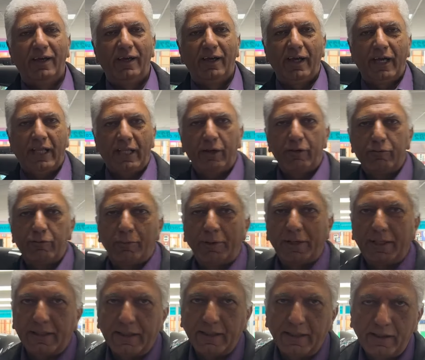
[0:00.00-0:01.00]
Hello
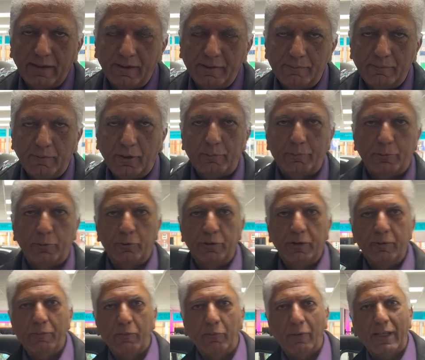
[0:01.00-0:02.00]
everybody, hope you're all
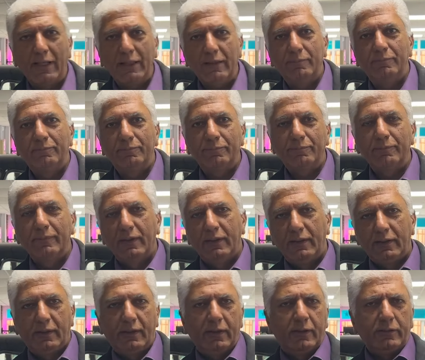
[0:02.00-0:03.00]
keeping well.
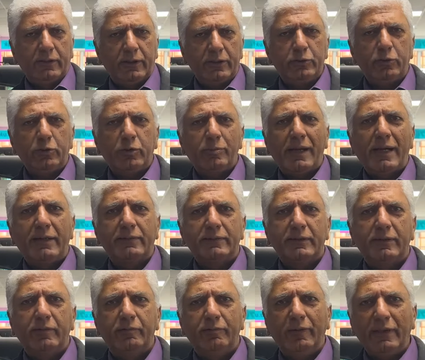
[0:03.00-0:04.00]
I'm going to talk about
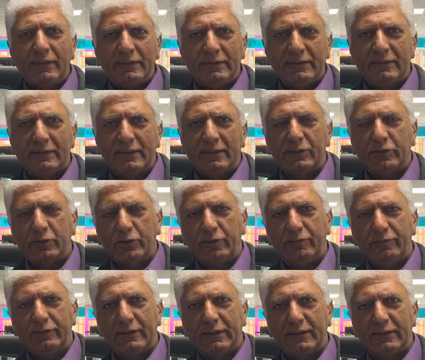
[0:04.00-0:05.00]
filters and
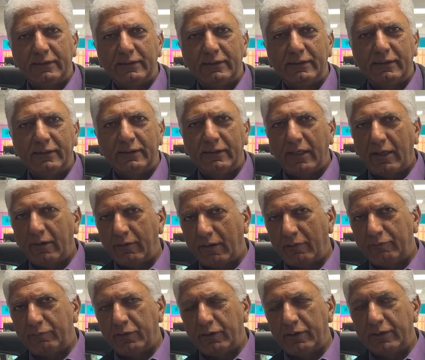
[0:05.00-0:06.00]
servicing. Now
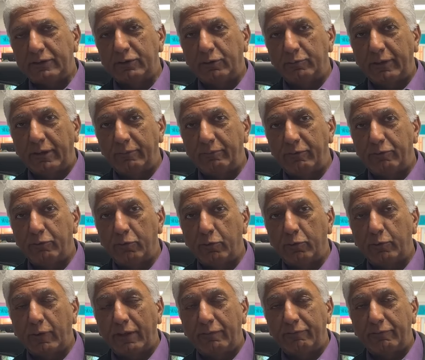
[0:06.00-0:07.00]
I've done this subject before
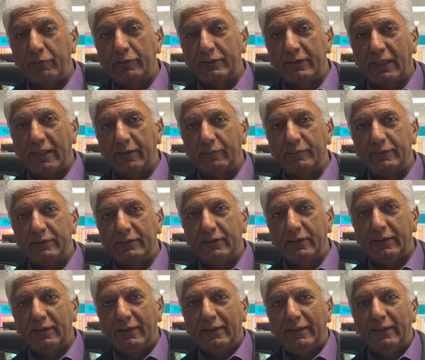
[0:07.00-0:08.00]
quite a few times.
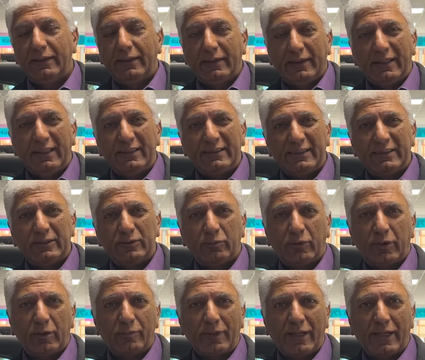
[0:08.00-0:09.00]
It is
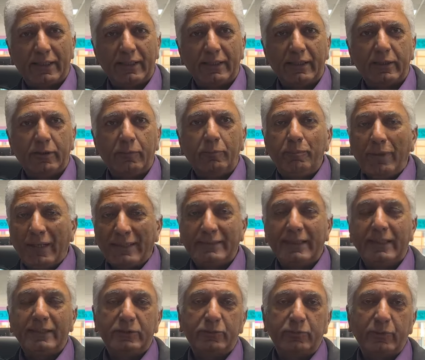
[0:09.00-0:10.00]
one of my little pet
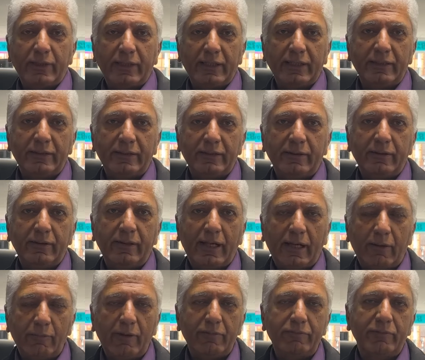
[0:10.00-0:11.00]
hates really.
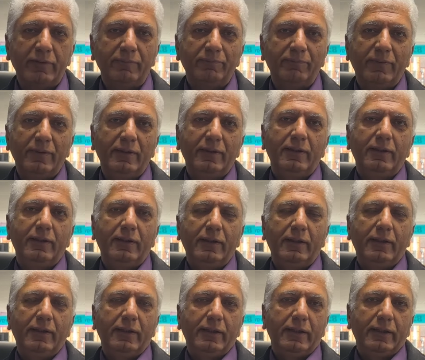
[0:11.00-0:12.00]
However,
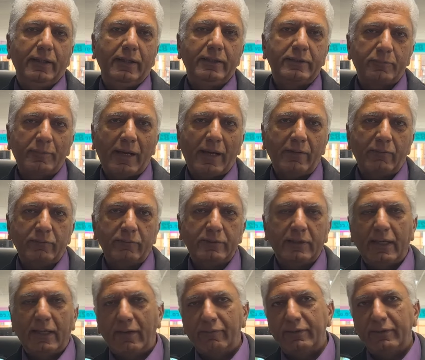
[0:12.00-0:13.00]
it's about
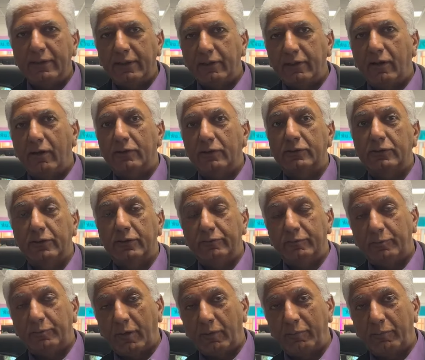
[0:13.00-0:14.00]
having the car
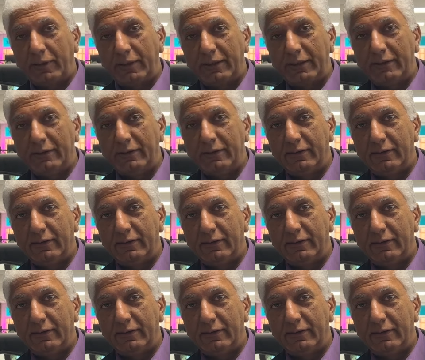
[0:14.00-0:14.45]
serviced properly.